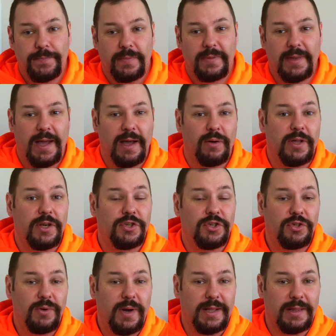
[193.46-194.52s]
Now, in a
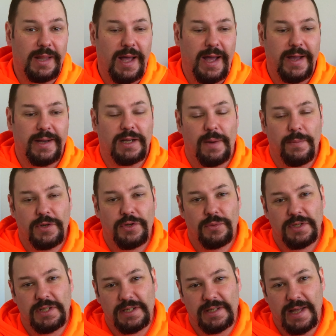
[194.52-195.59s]
straight line, coming to
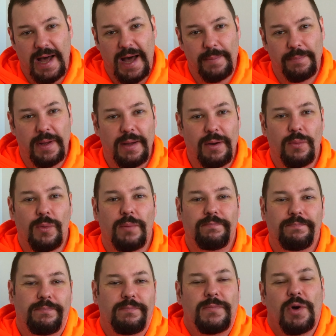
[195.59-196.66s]
a stop, well,
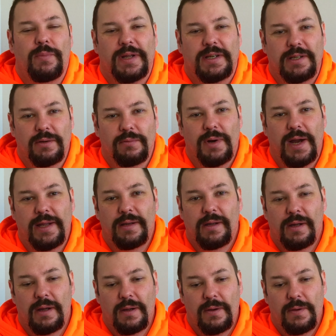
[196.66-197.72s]
no big deal, right?
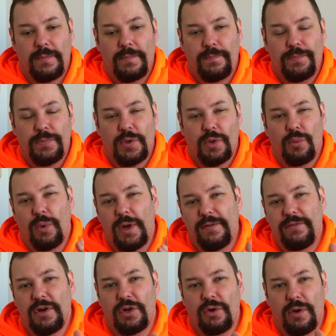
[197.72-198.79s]
What
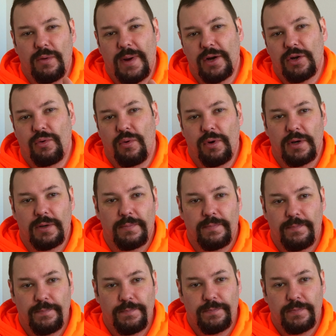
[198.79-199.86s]
if you're going around a corner
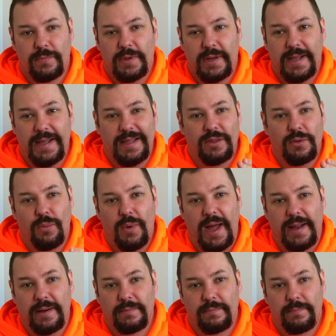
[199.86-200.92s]
in the
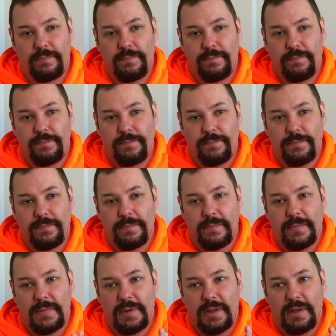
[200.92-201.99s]
wet?
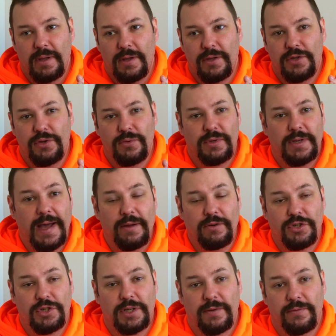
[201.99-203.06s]
You
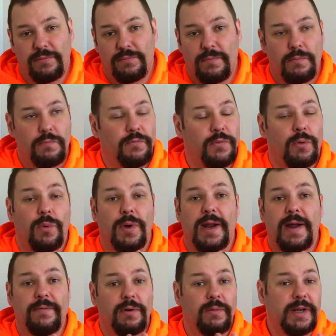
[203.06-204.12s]
downshift for
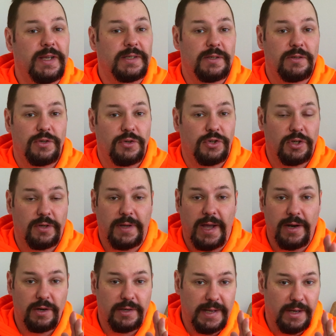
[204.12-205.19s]
whatever reason. You should have
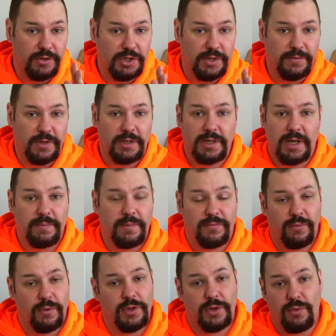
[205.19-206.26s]
got your downshifting done
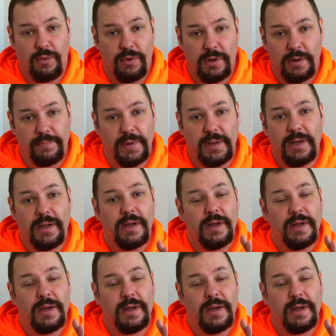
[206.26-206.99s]
before the corner, but